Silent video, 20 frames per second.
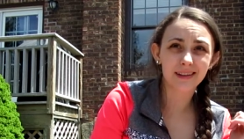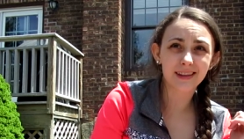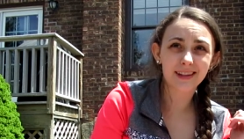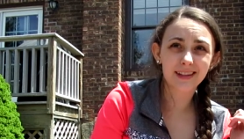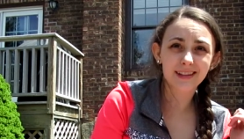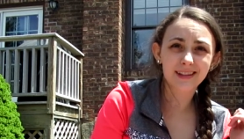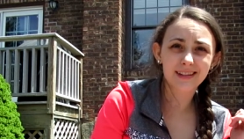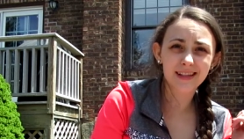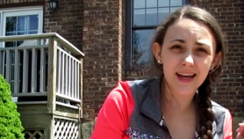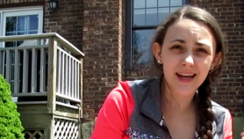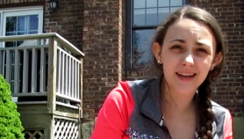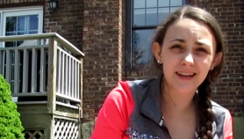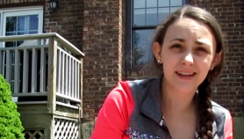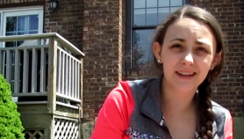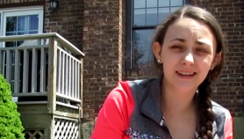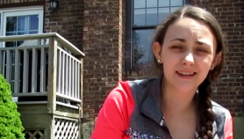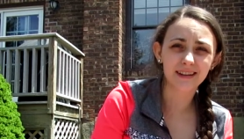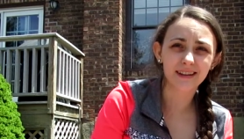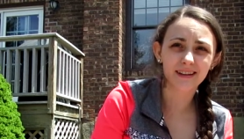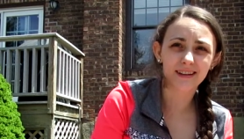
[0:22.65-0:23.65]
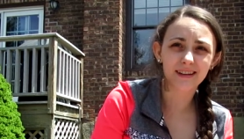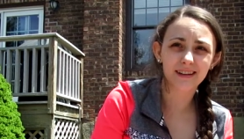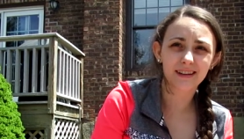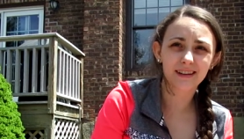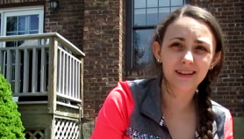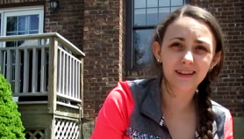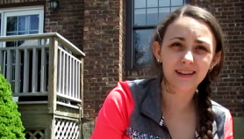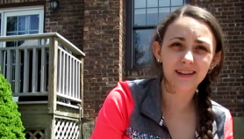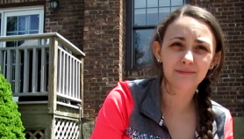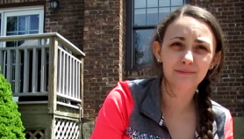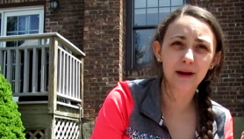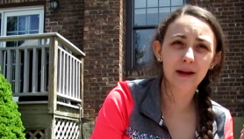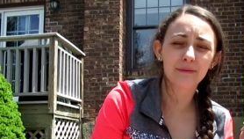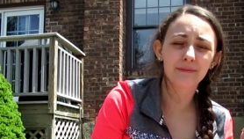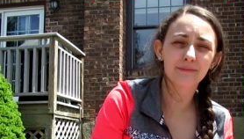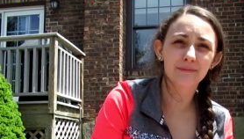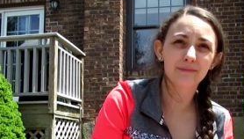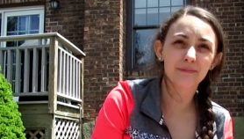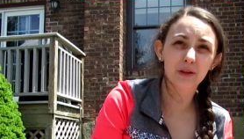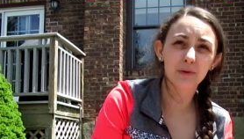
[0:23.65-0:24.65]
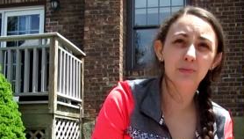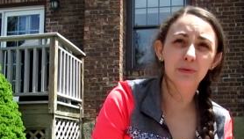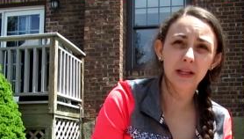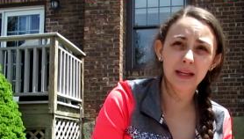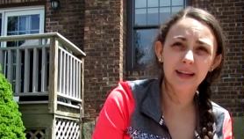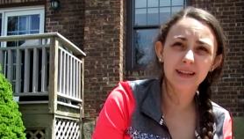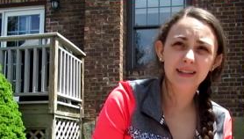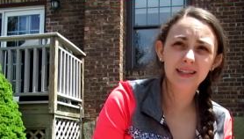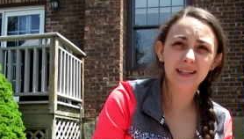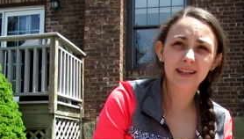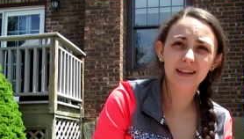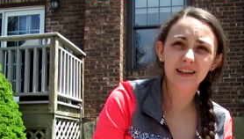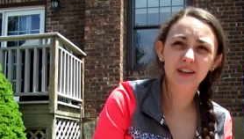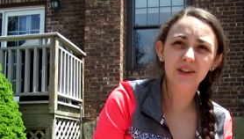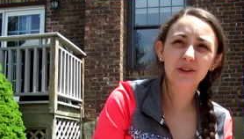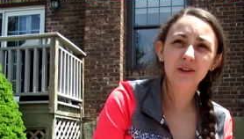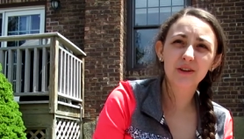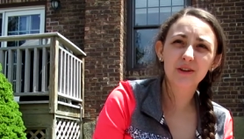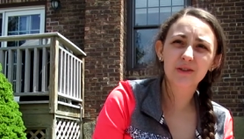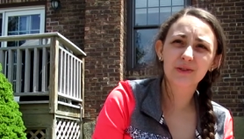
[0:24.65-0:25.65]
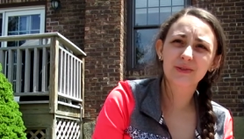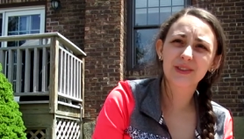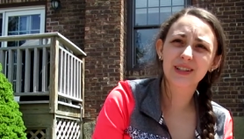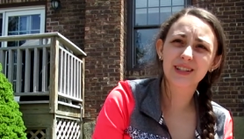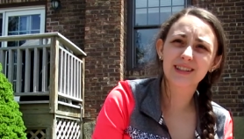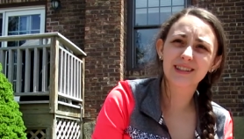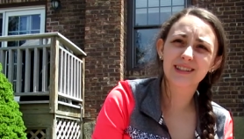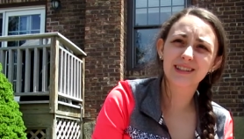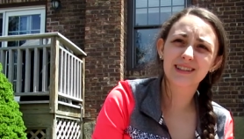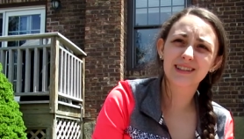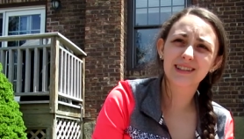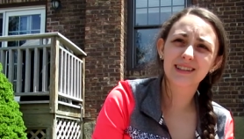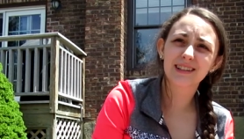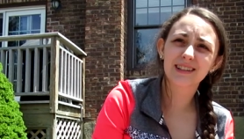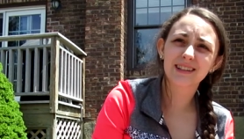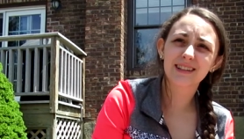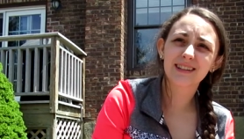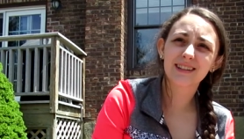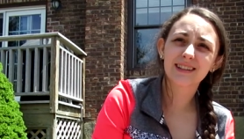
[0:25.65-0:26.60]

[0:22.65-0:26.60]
the day the planting was